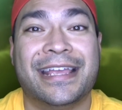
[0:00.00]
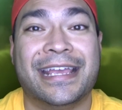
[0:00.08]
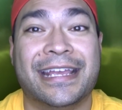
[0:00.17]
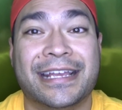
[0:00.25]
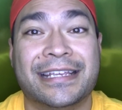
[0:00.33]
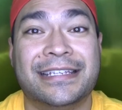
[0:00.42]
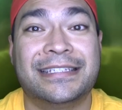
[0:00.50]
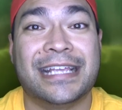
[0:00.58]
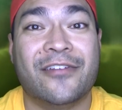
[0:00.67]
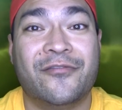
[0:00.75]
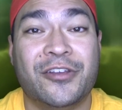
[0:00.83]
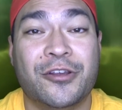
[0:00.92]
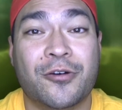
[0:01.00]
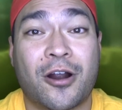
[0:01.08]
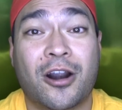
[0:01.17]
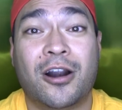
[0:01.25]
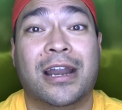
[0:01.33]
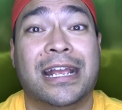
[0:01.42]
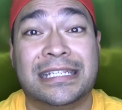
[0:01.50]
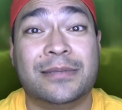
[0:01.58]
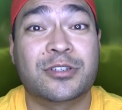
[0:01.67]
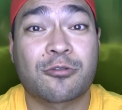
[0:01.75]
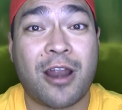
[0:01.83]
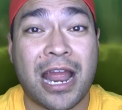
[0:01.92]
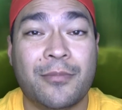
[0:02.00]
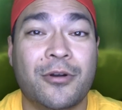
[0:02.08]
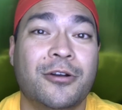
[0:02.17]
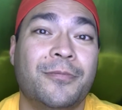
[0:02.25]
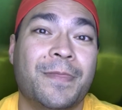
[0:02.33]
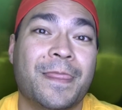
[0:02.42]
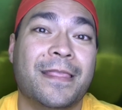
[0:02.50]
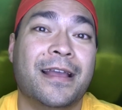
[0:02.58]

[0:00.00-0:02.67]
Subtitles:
is if you are a subscriber